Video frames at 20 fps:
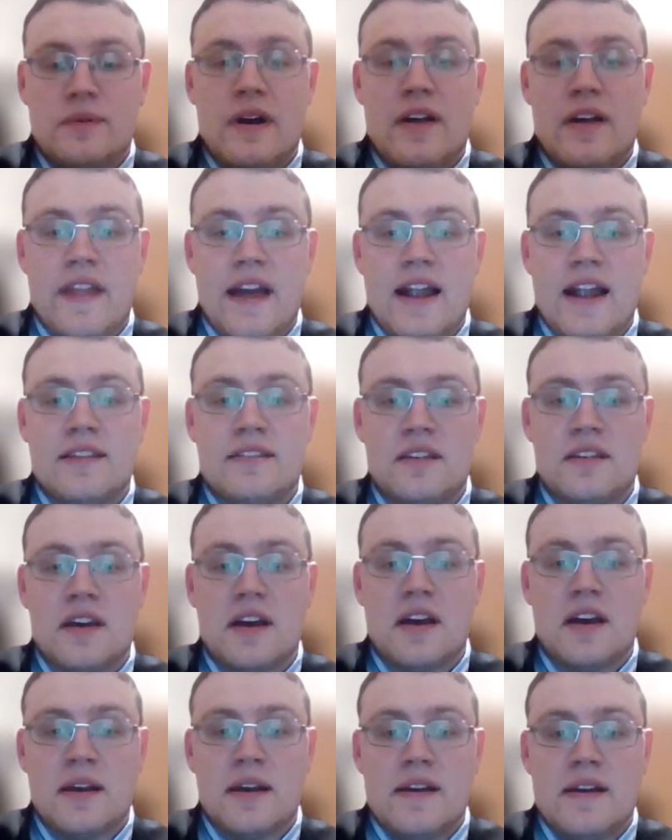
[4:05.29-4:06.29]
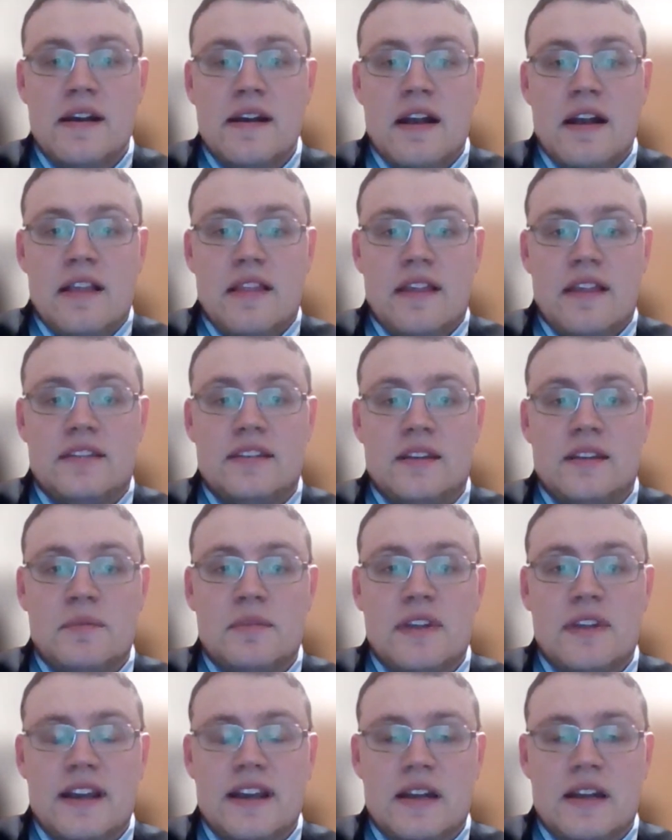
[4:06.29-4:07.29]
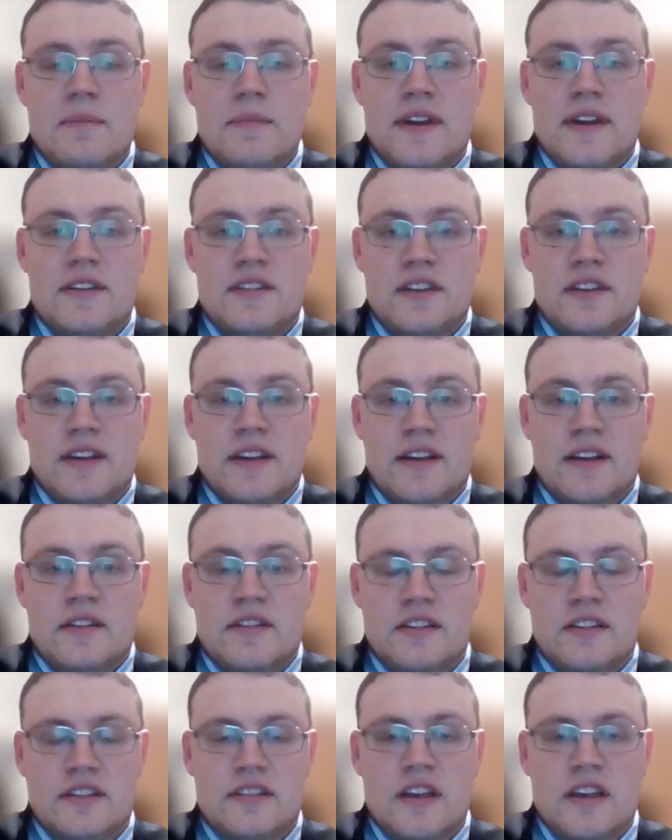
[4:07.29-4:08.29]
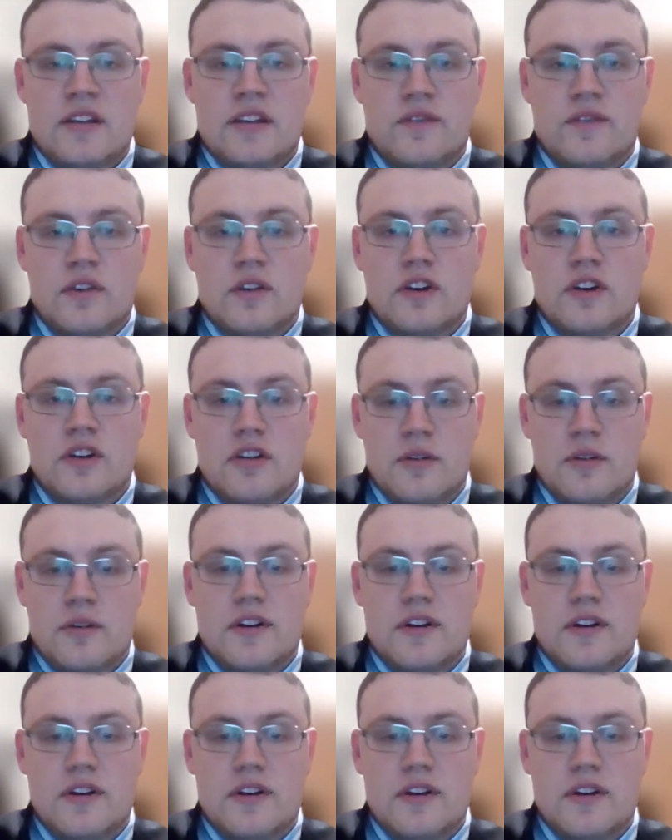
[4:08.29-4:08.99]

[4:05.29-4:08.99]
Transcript: Wow, that seems like an amazing and successful